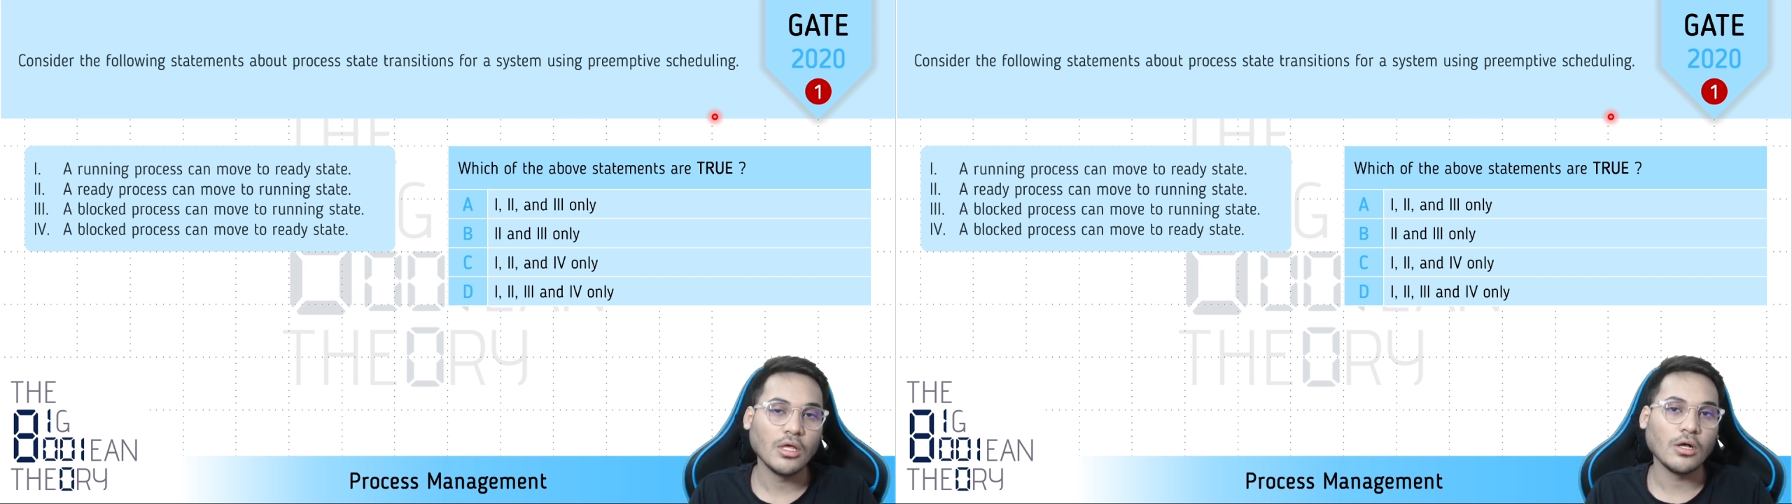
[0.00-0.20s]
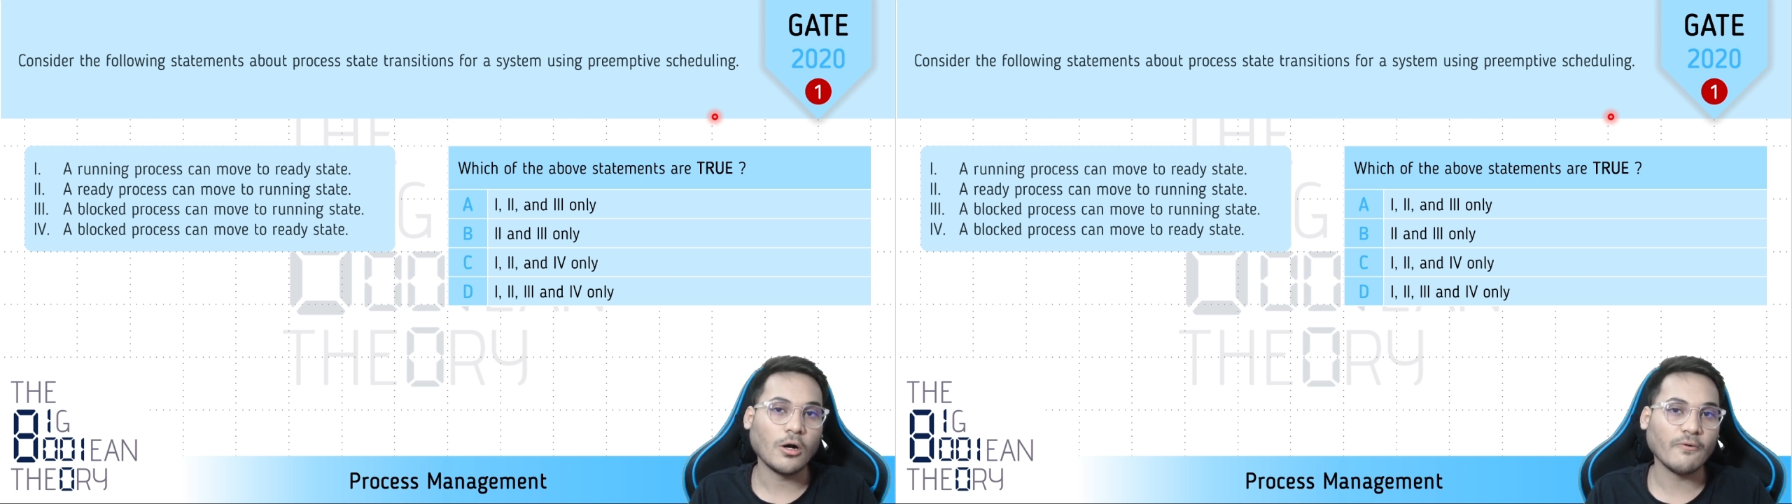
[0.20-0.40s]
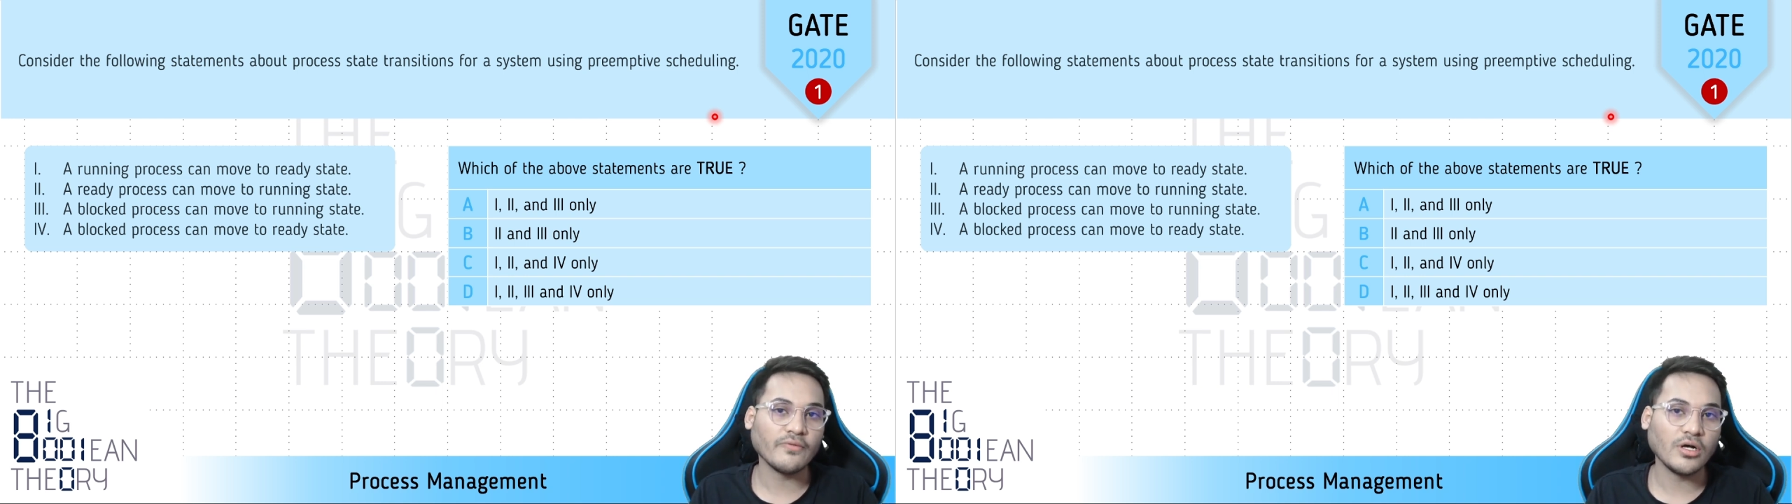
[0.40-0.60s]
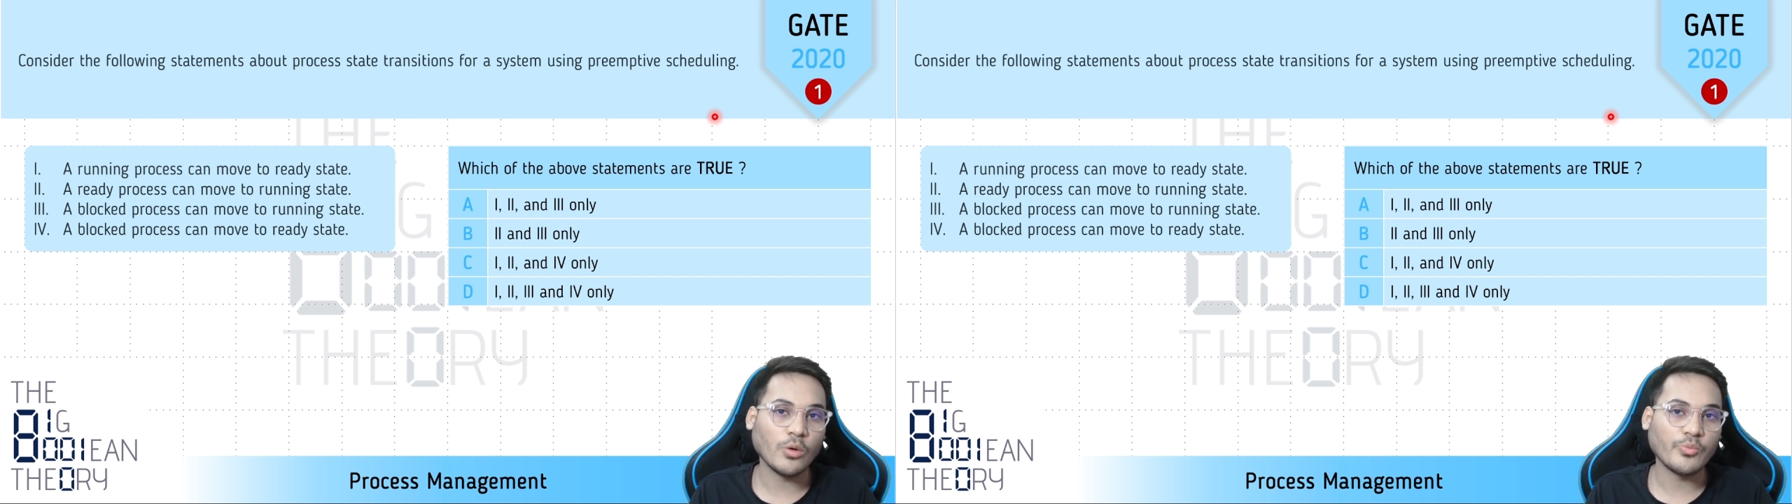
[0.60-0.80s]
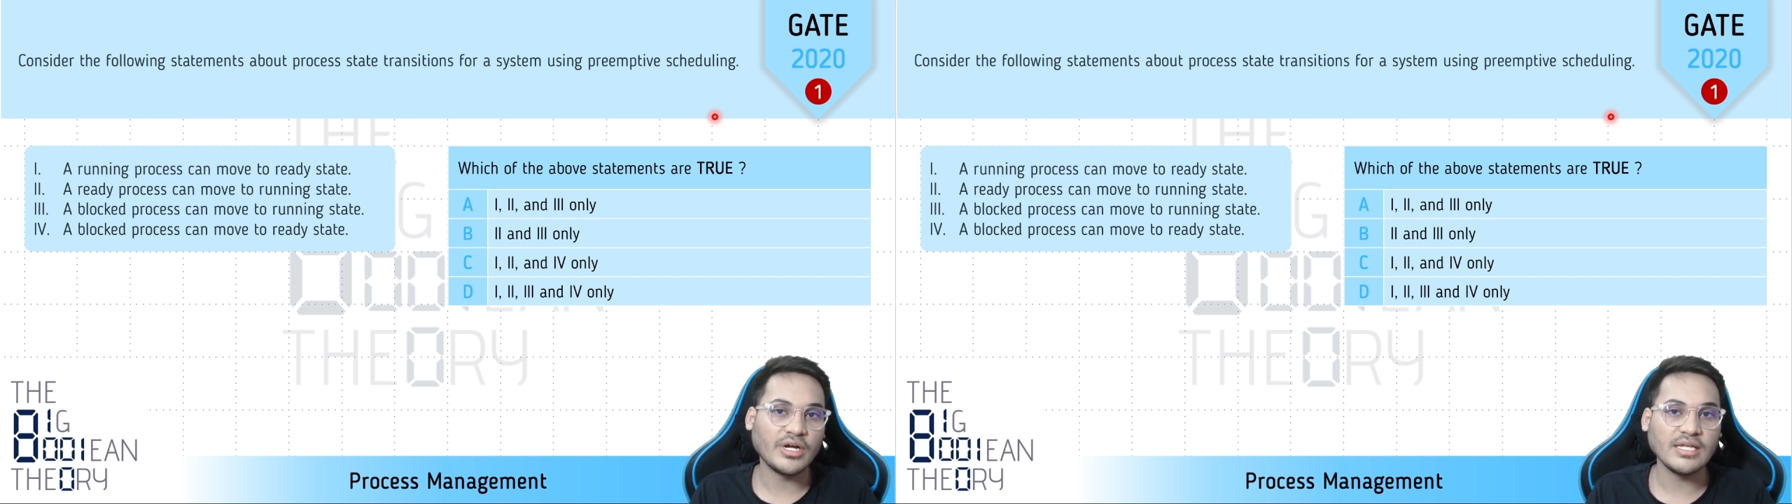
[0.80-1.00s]
of the
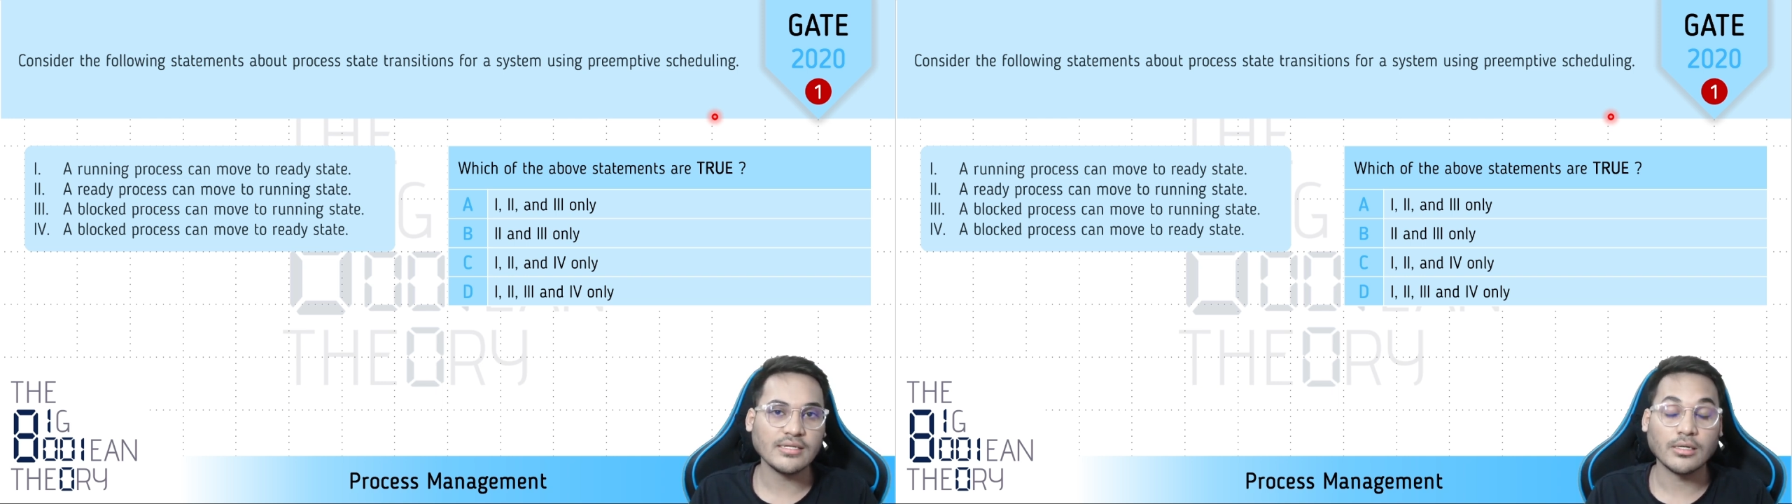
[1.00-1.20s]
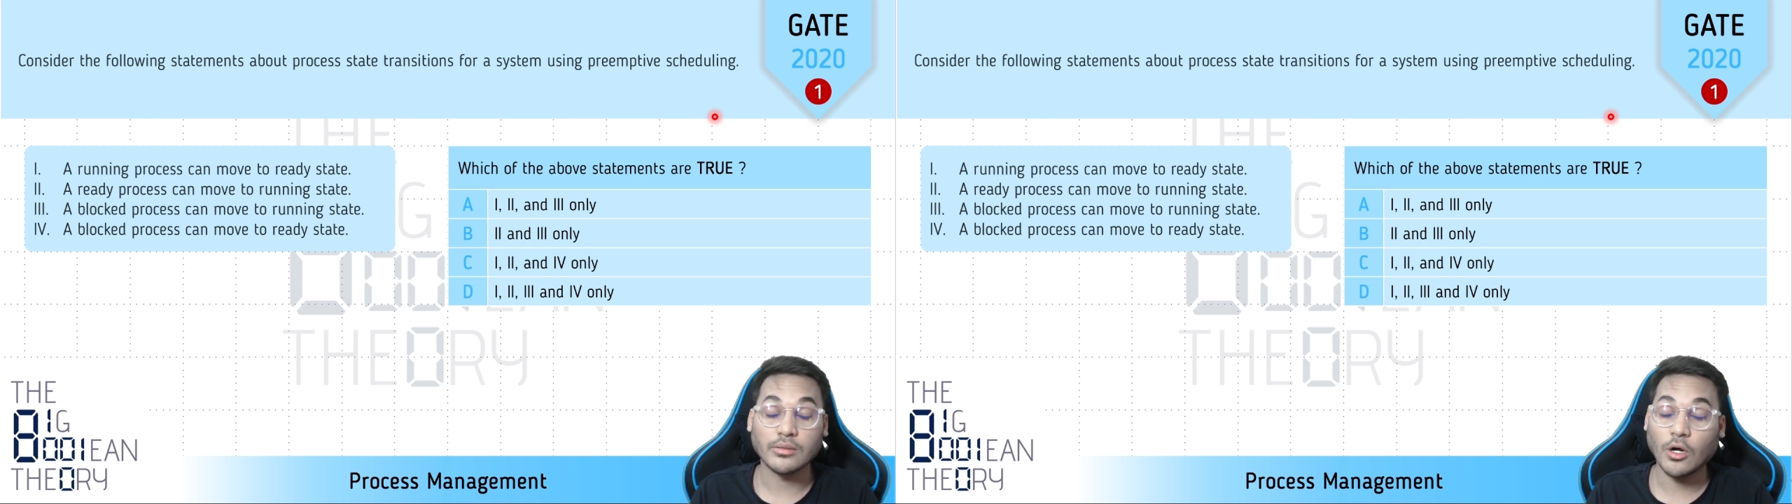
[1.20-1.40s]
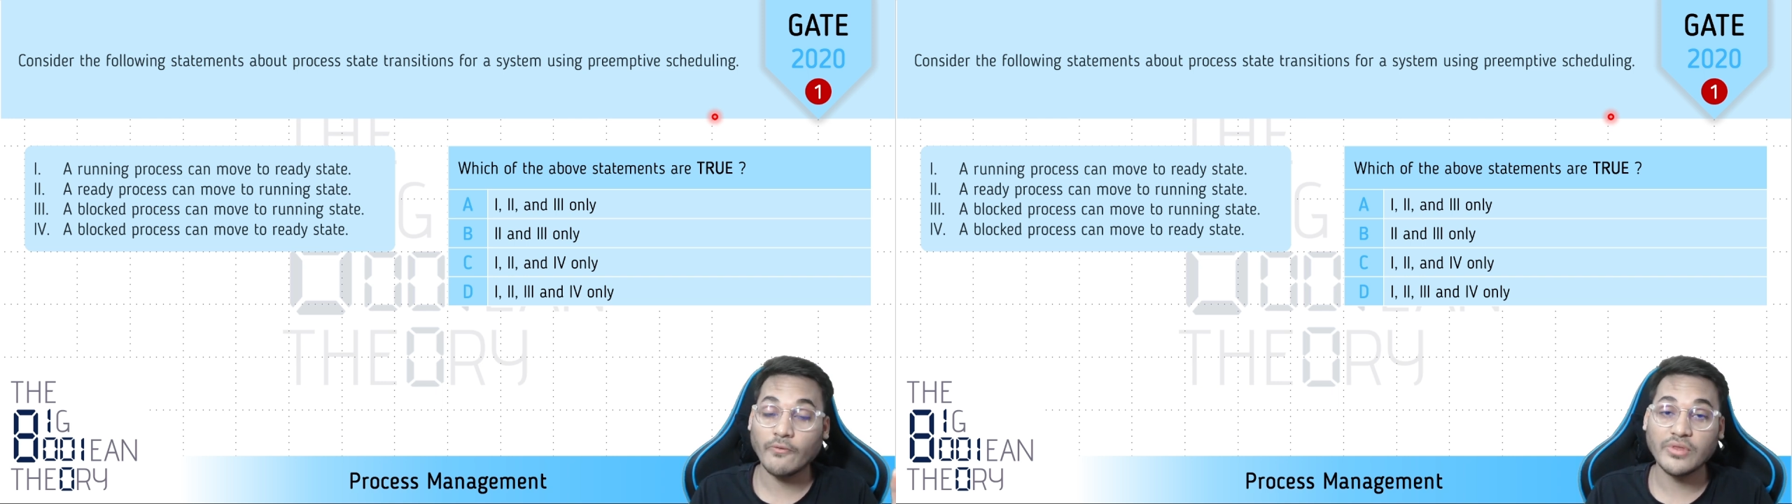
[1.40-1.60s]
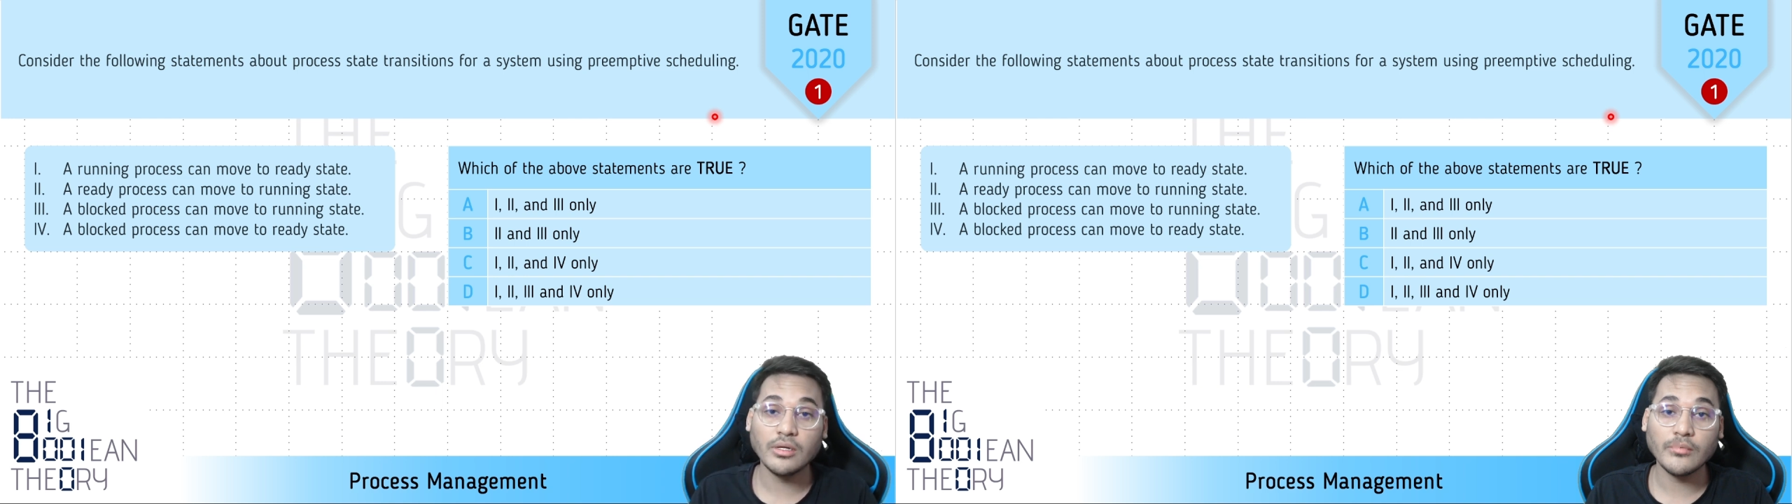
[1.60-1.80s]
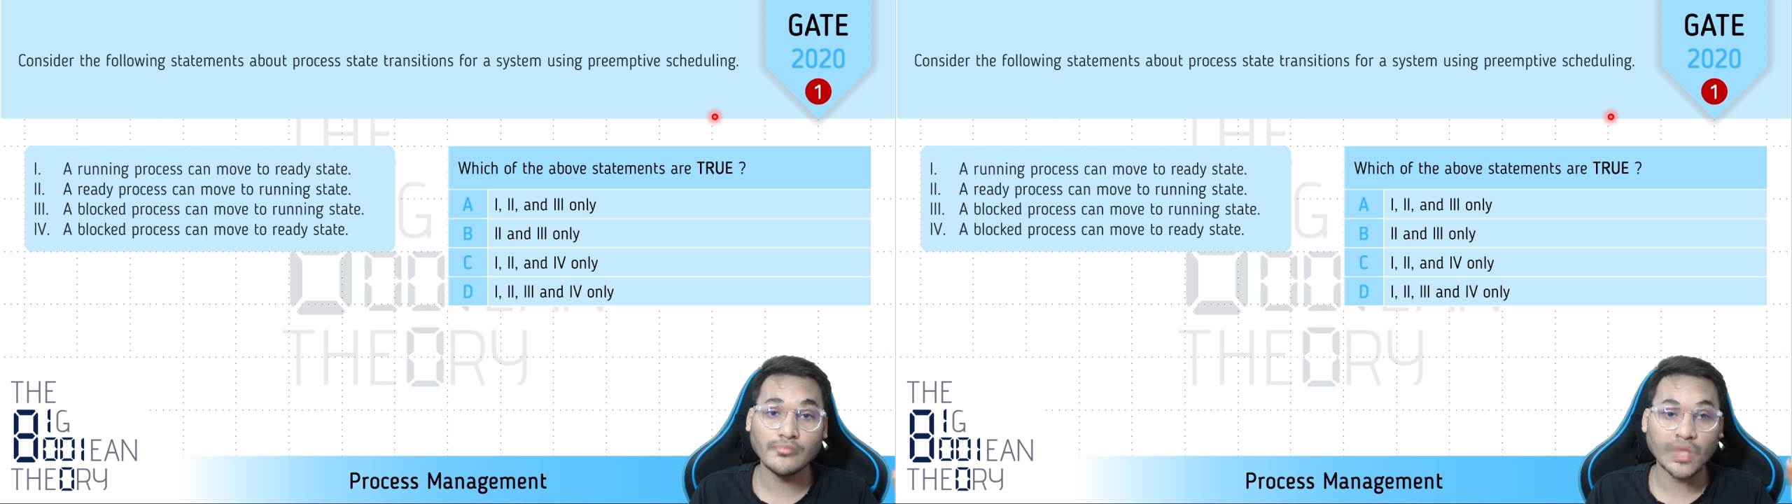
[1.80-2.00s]
operating of the